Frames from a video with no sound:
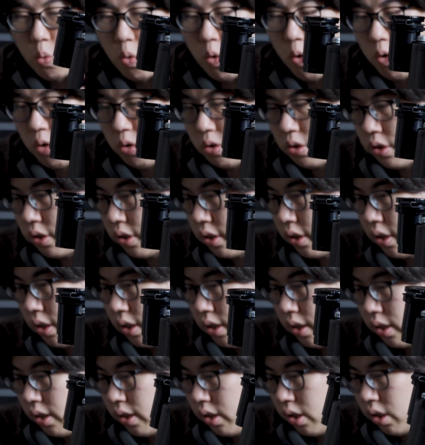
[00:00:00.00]
work.
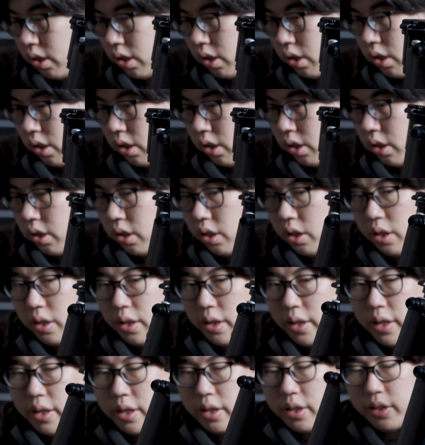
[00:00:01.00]

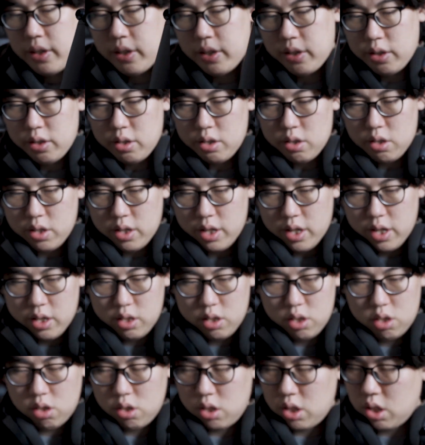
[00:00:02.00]
Okay,
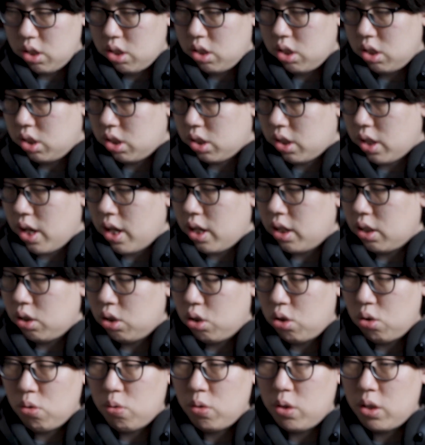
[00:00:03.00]
so let's just get
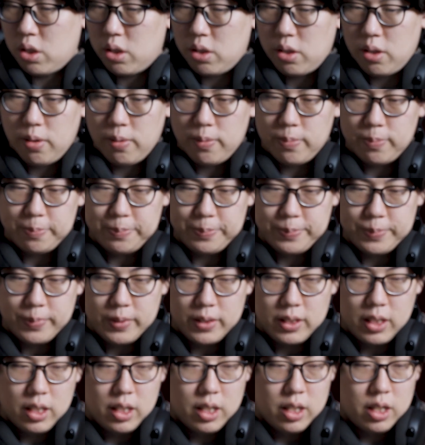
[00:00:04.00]
into it.
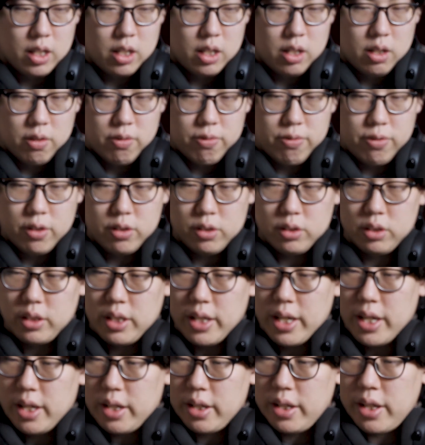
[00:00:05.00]
First,
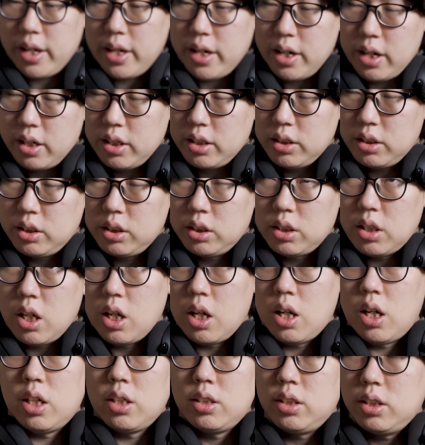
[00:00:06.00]
there is
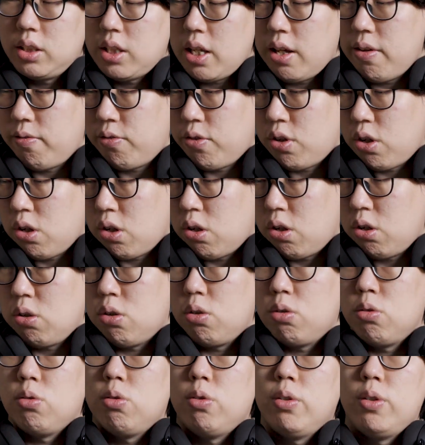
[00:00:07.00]

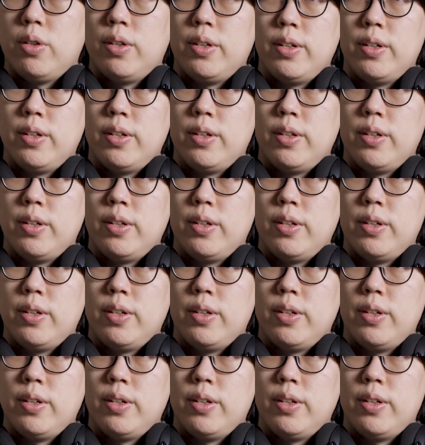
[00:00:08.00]
several